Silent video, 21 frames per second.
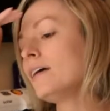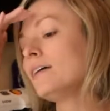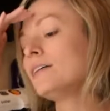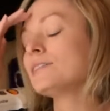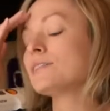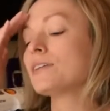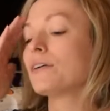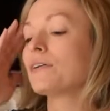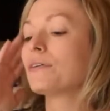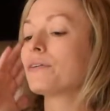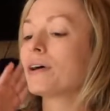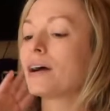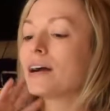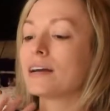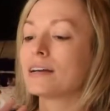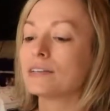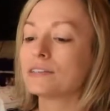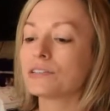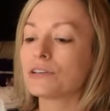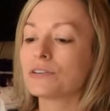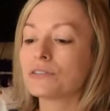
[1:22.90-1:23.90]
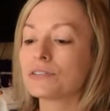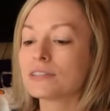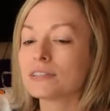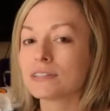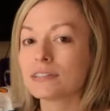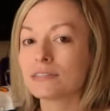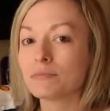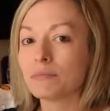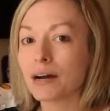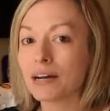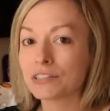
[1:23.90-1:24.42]
So I
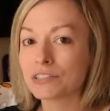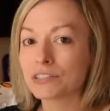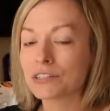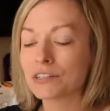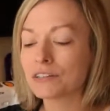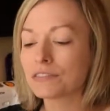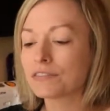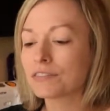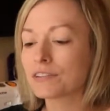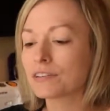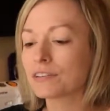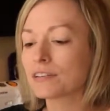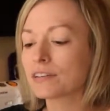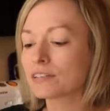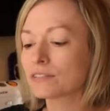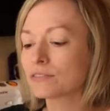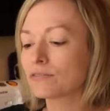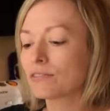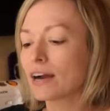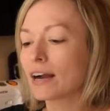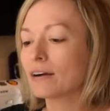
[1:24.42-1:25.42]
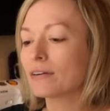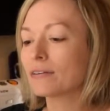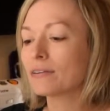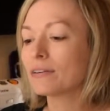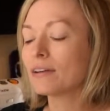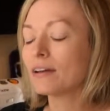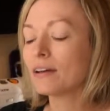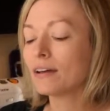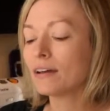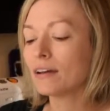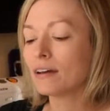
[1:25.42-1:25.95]
chose Matcha for this
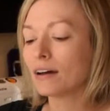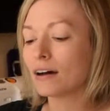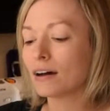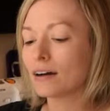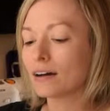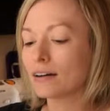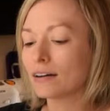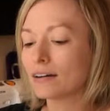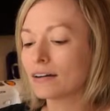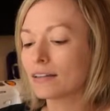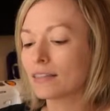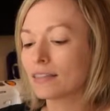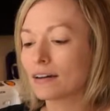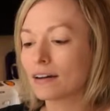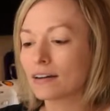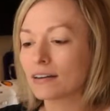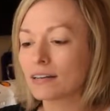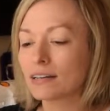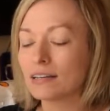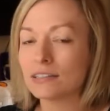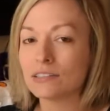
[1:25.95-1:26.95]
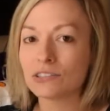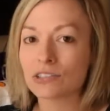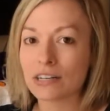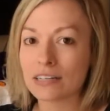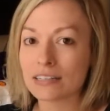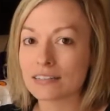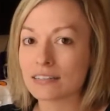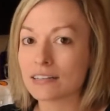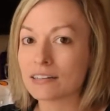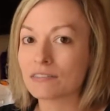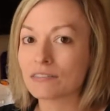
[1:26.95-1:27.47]
round. Thought he'd
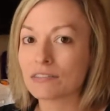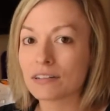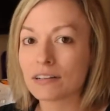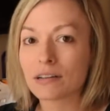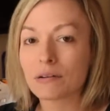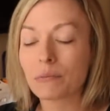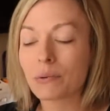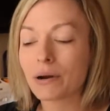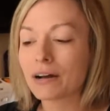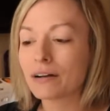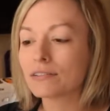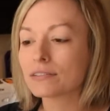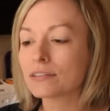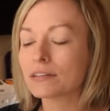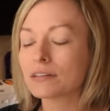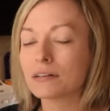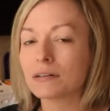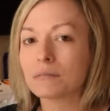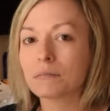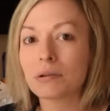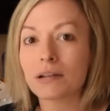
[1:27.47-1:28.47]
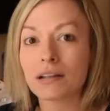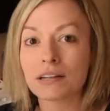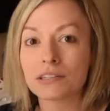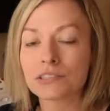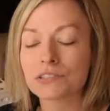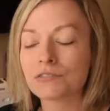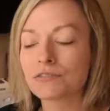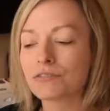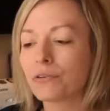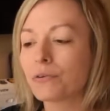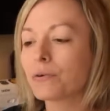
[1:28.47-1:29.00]
translate really well to plush
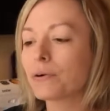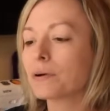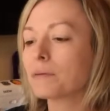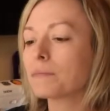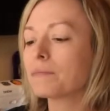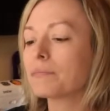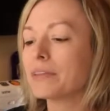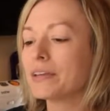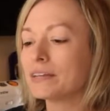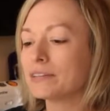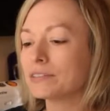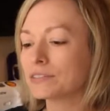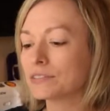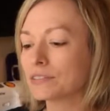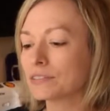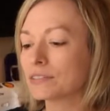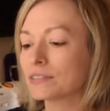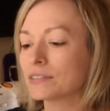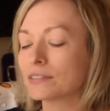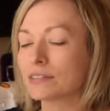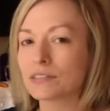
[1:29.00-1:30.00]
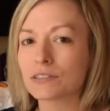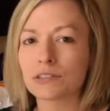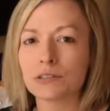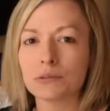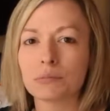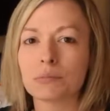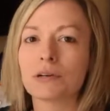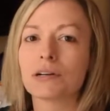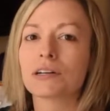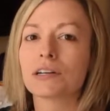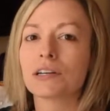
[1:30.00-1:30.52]
form. He's just a
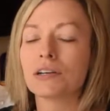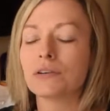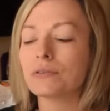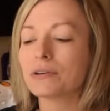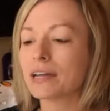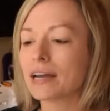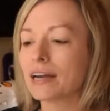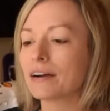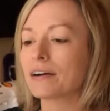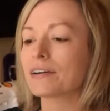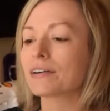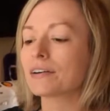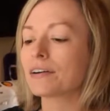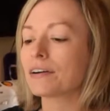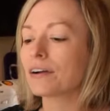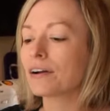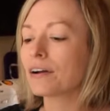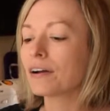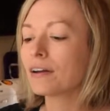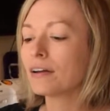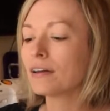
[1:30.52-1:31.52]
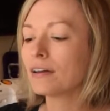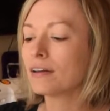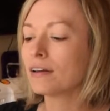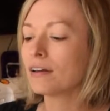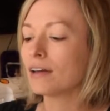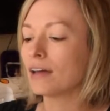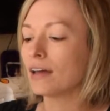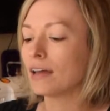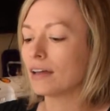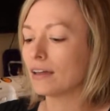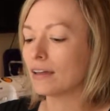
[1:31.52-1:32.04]
super cute character,
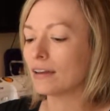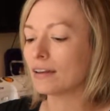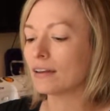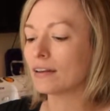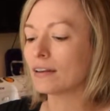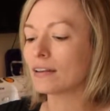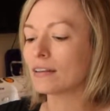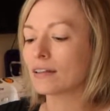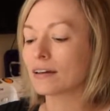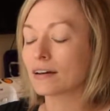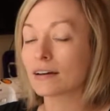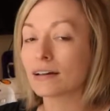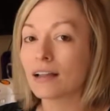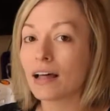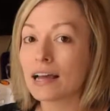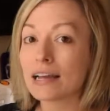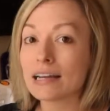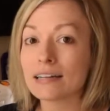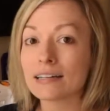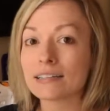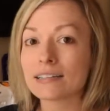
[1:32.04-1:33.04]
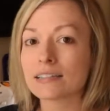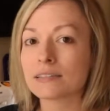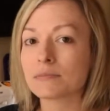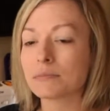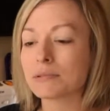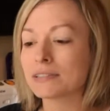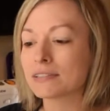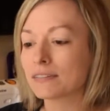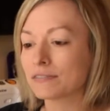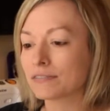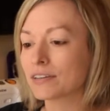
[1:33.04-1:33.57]
and the client
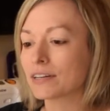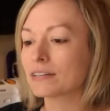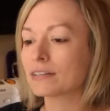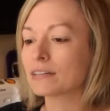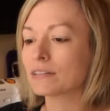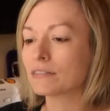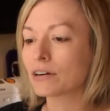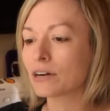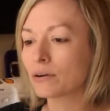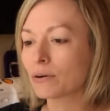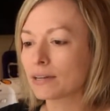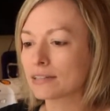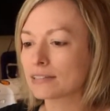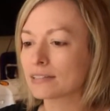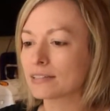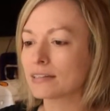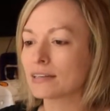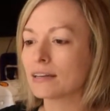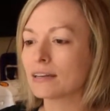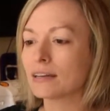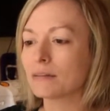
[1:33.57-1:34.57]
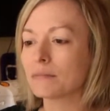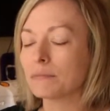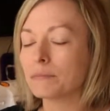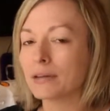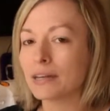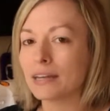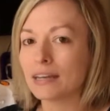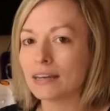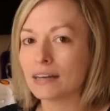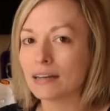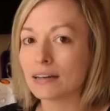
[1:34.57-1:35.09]
specifically requested him
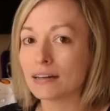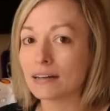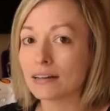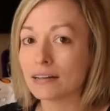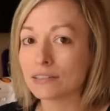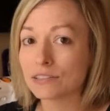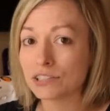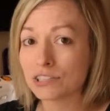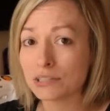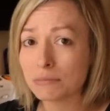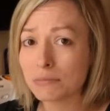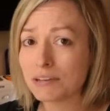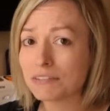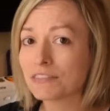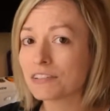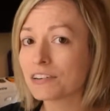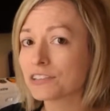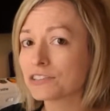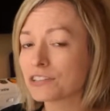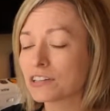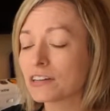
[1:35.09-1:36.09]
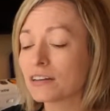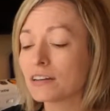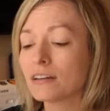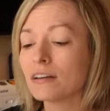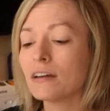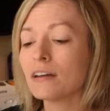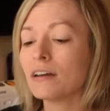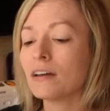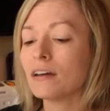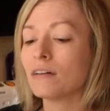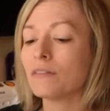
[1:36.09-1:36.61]
in a chibi version
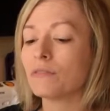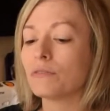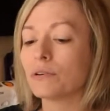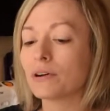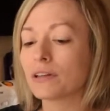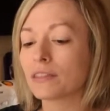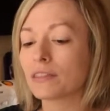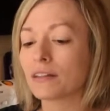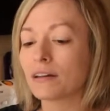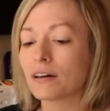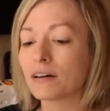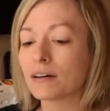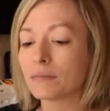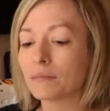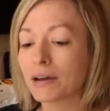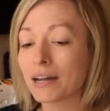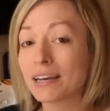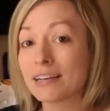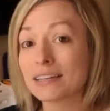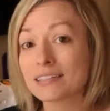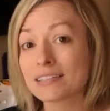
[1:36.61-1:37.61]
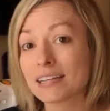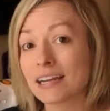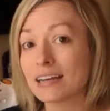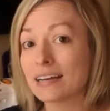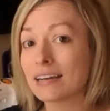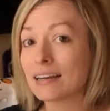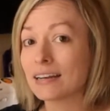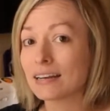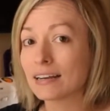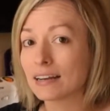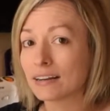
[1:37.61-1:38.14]
with my
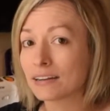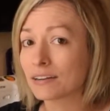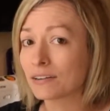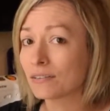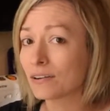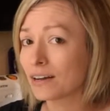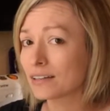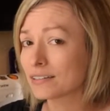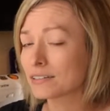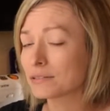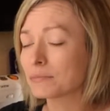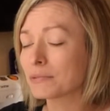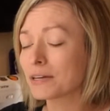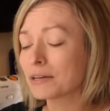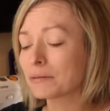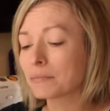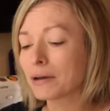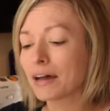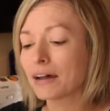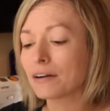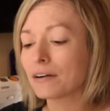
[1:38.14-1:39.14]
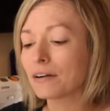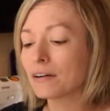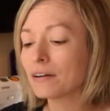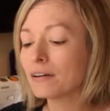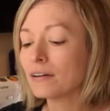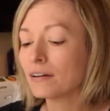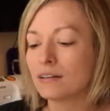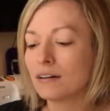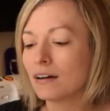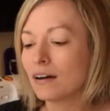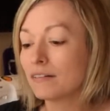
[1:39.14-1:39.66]
standing Neko Atsume pattern.
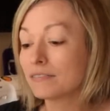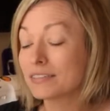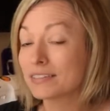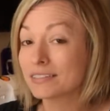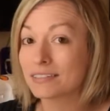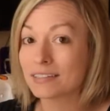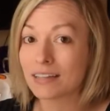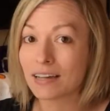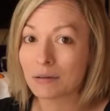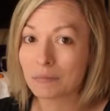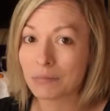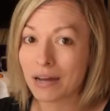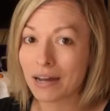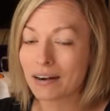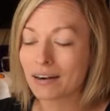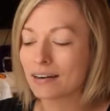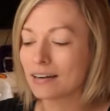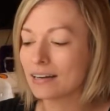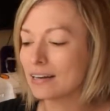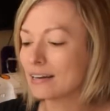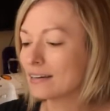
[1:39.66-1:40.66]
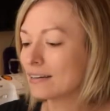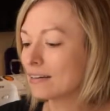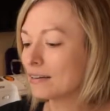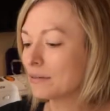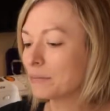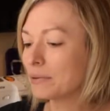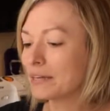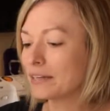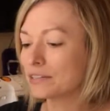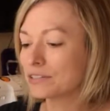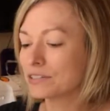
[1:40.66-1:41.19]
Obviously that pattern needed to
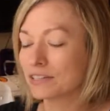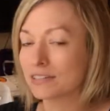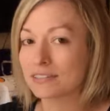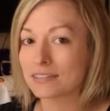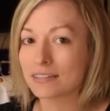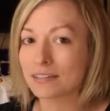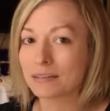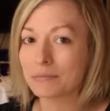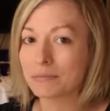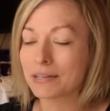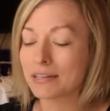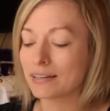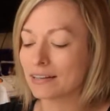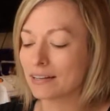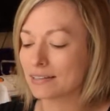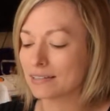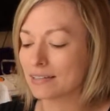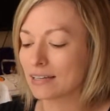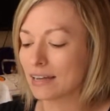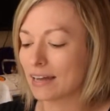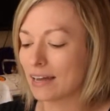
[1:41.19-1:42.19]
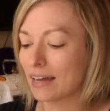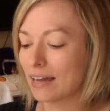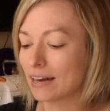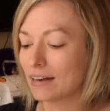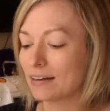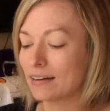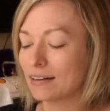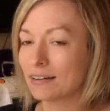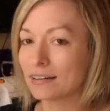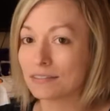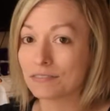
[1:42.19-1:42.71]
be adjusted because it had
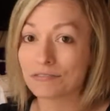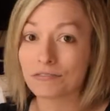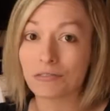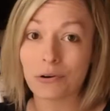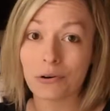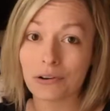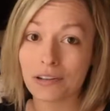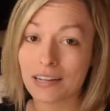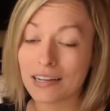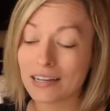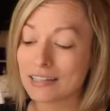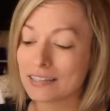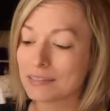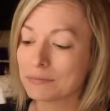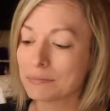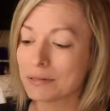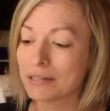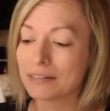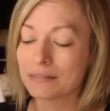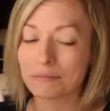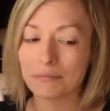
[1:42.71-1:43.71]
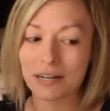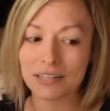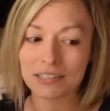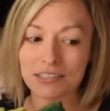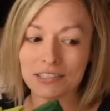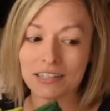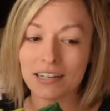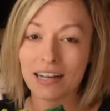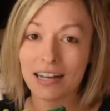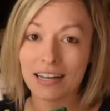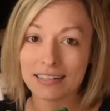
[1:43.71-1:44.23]
4 legs, but
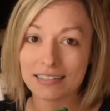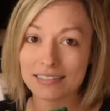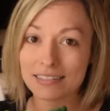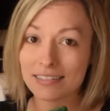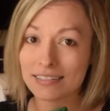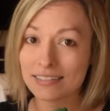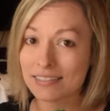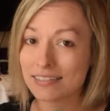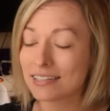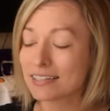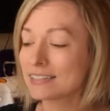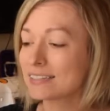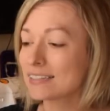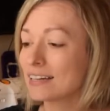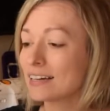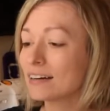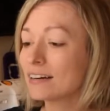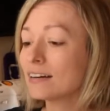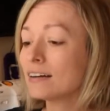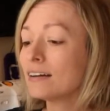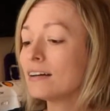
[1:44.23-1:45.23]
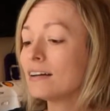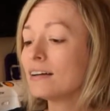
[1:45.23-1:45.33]
Matcha has 6 here.